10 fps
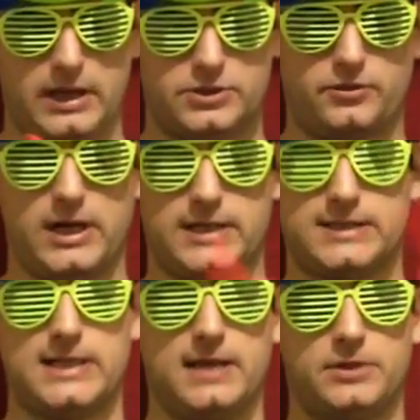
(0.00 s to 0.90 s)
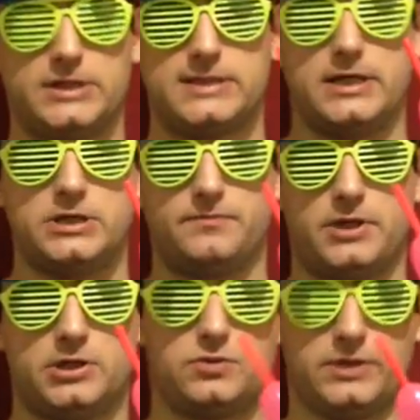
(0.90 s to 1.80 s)
is create a stabilization
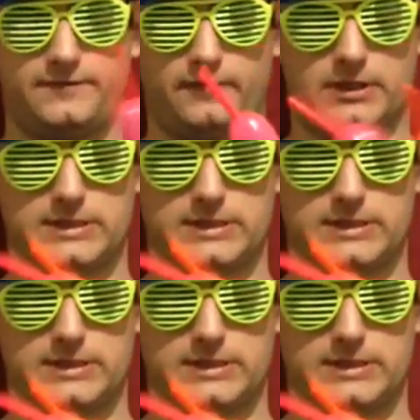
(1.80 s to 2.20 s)
pinch twist for the